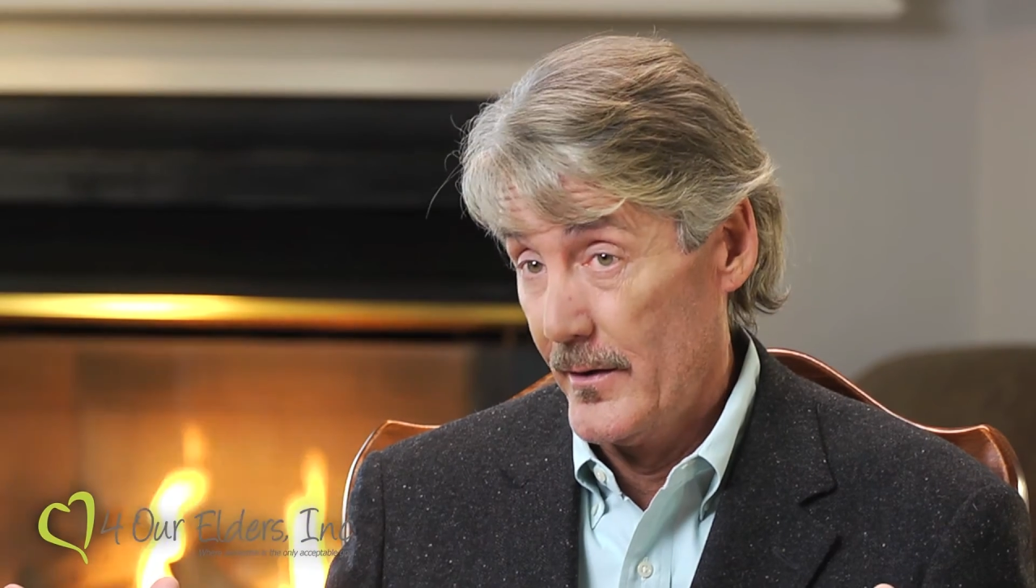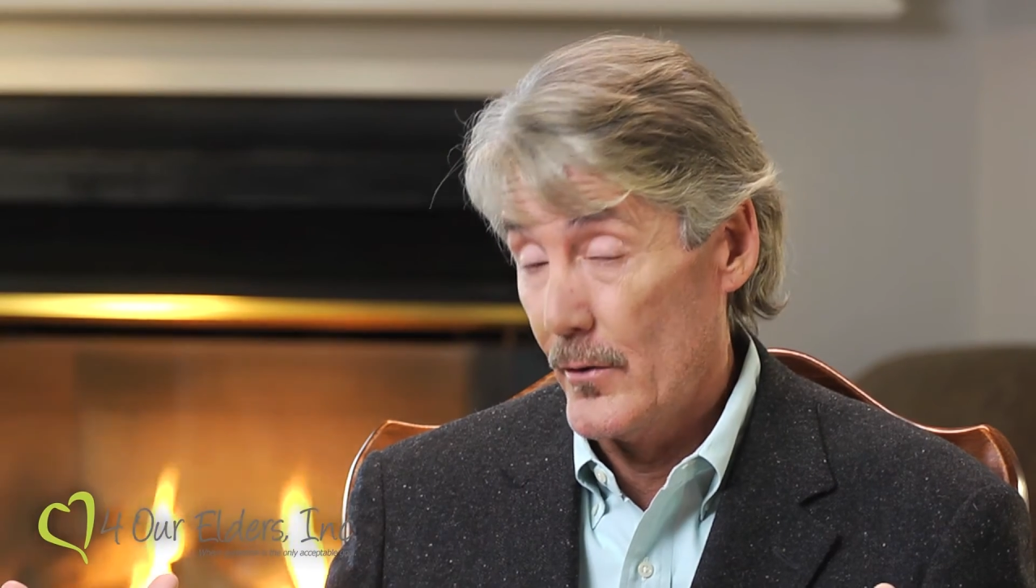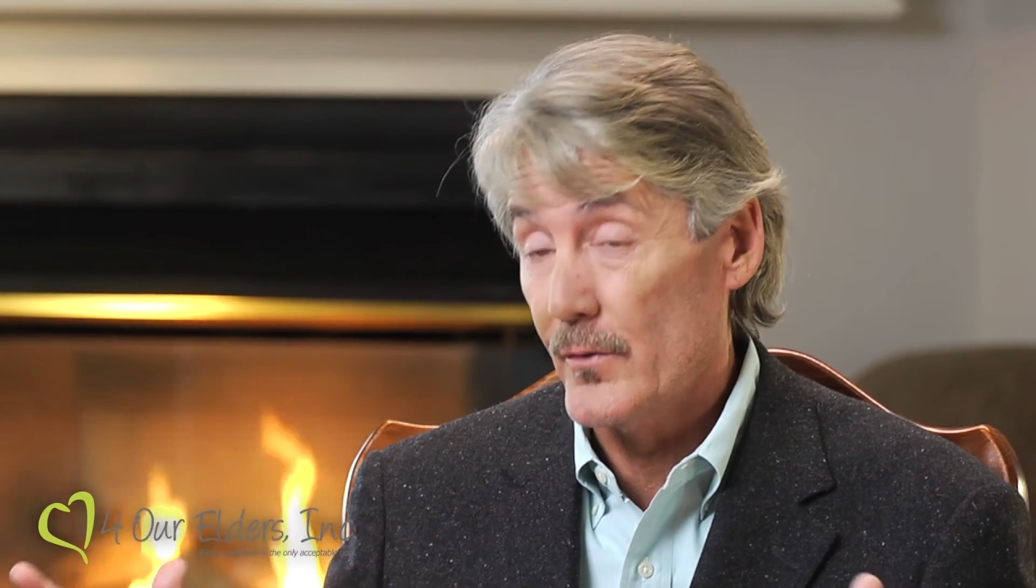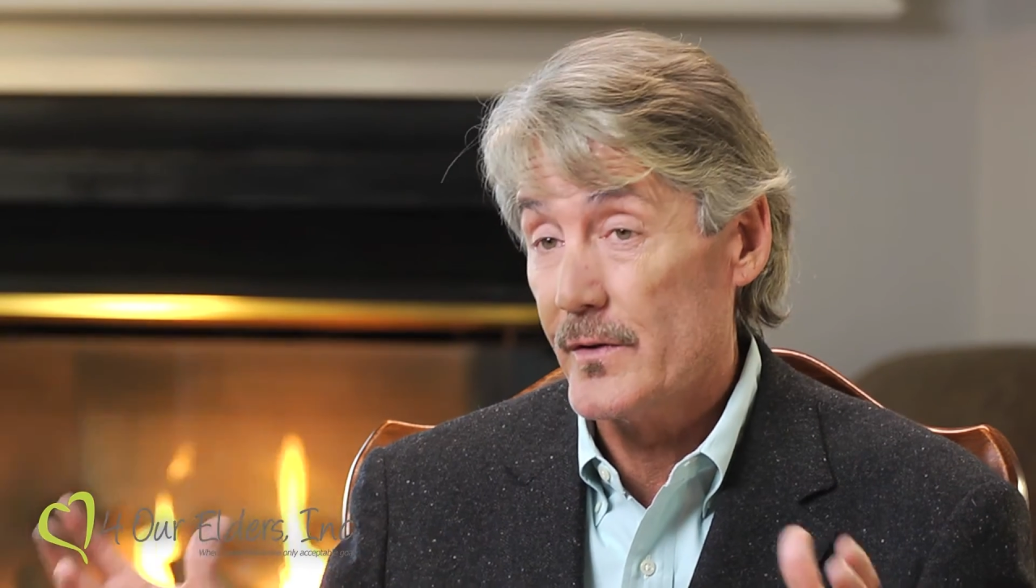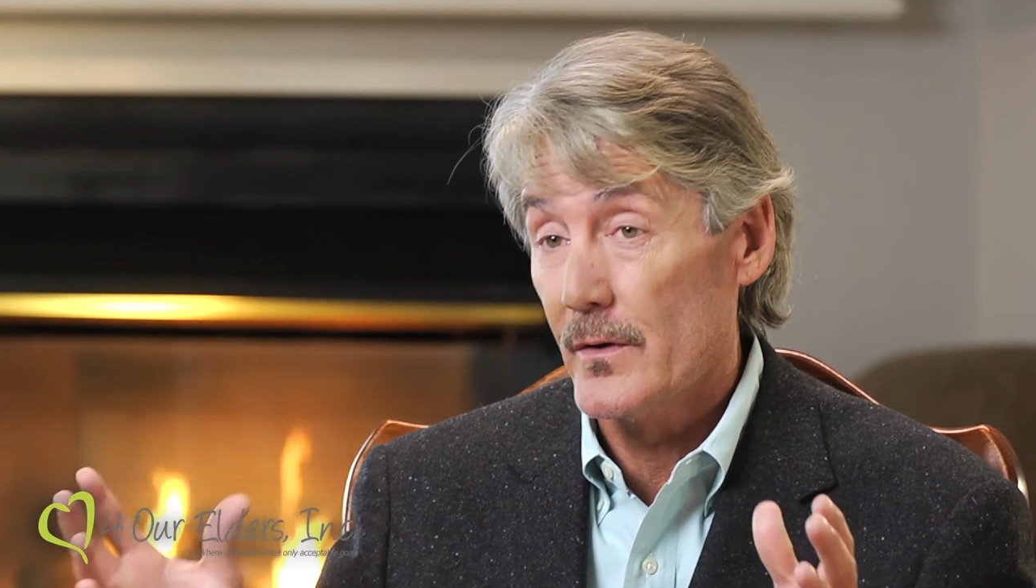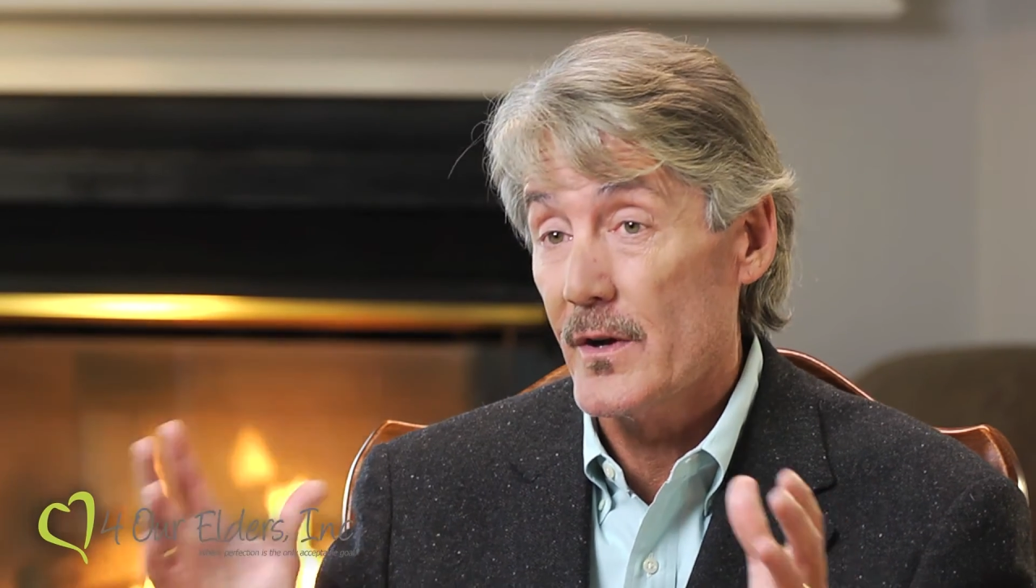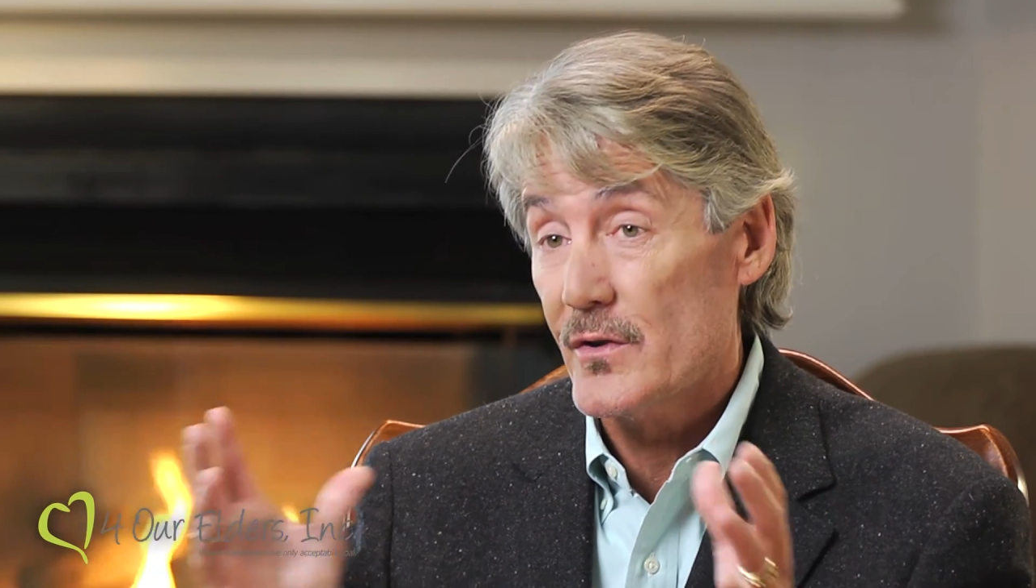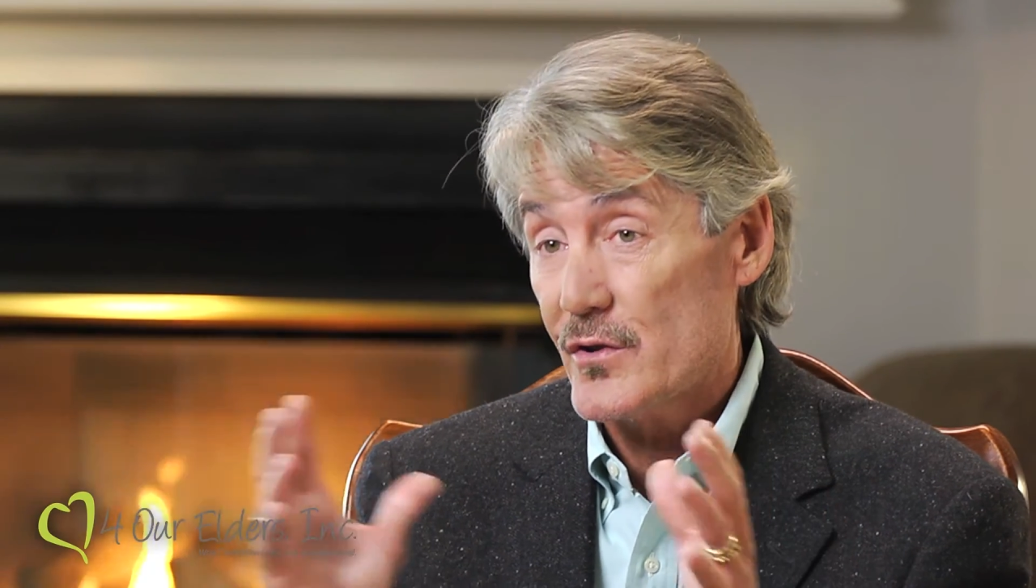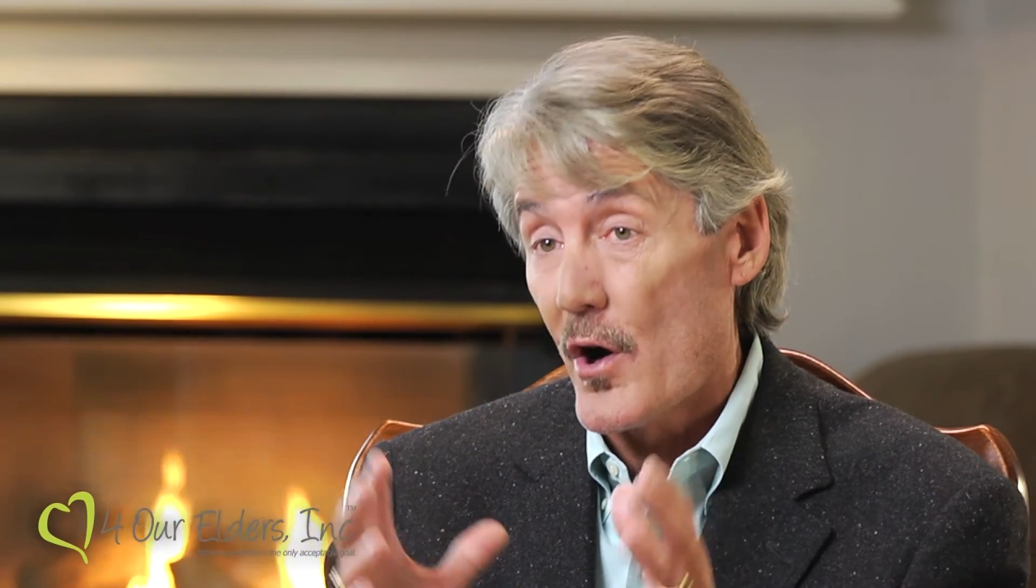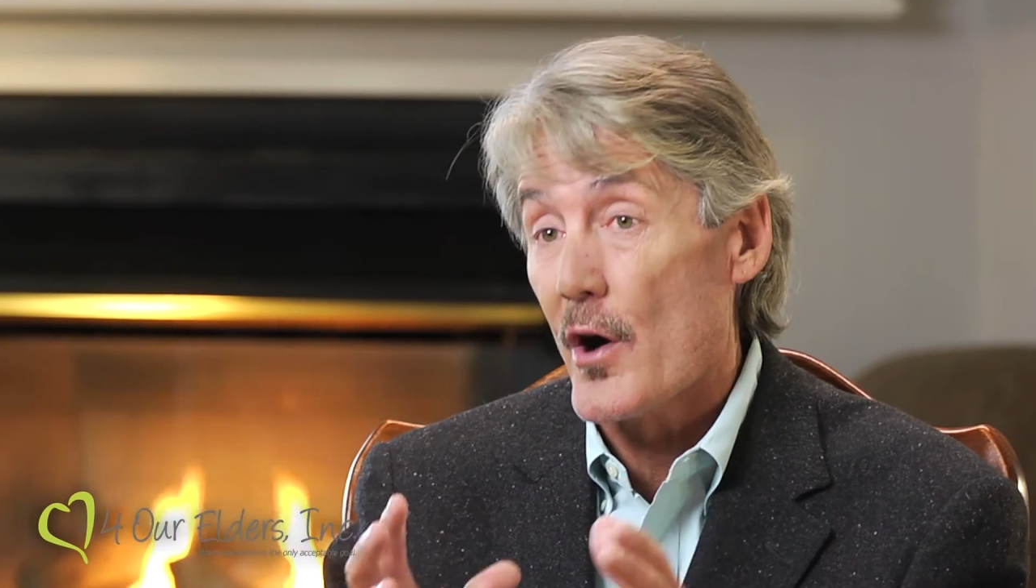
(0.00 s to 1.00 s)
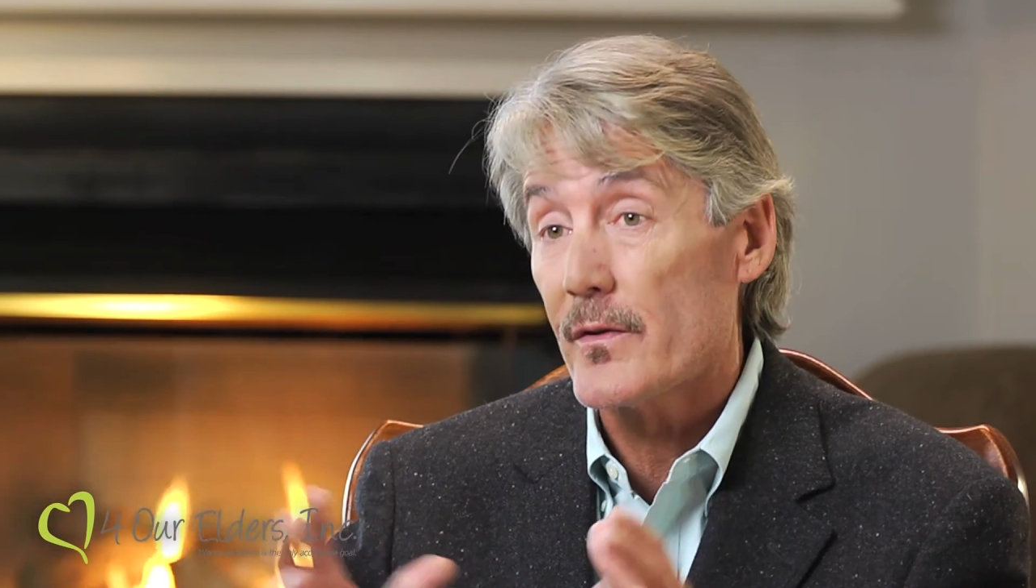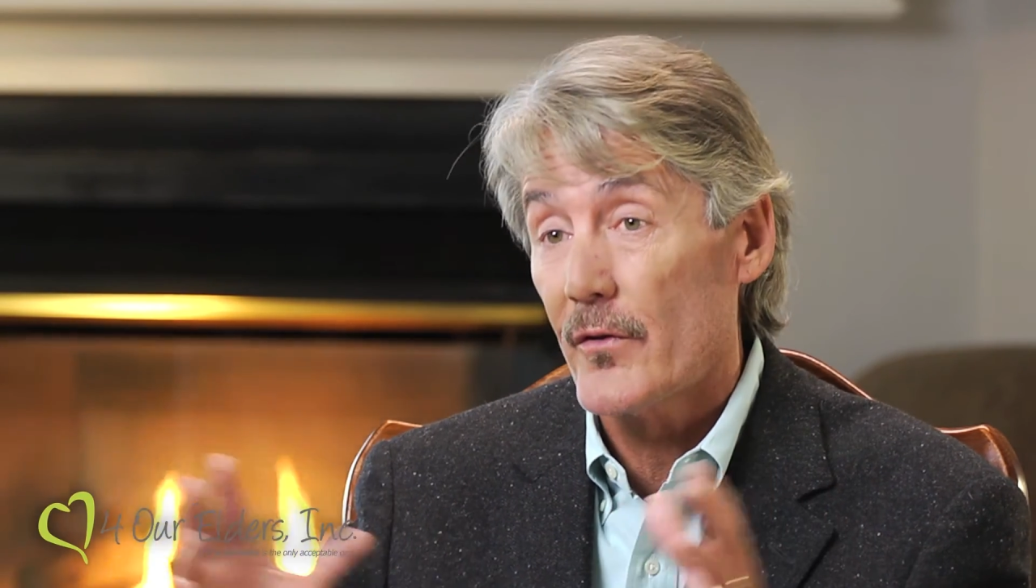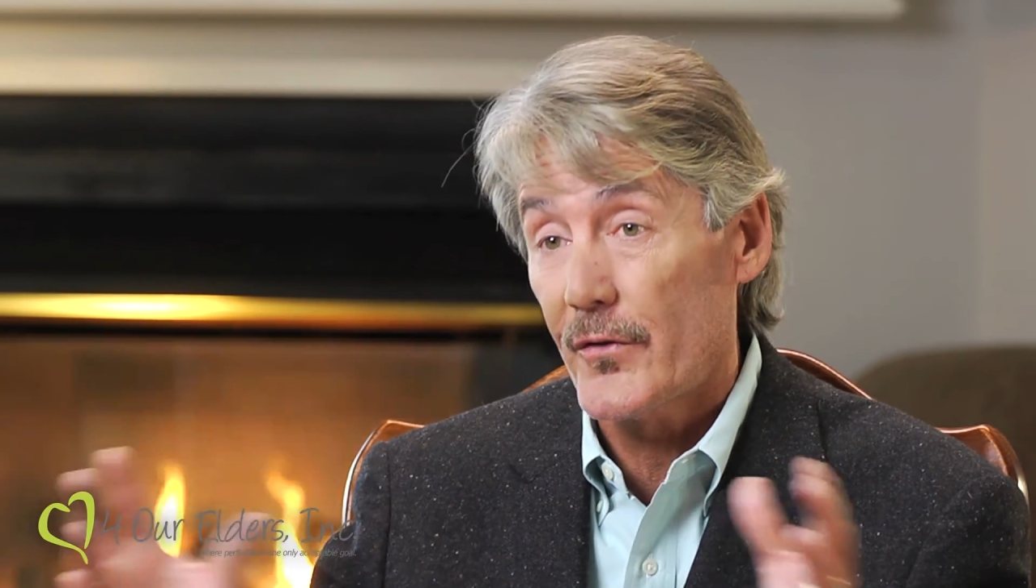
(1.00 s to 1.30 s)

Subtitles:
who is generally in charge of a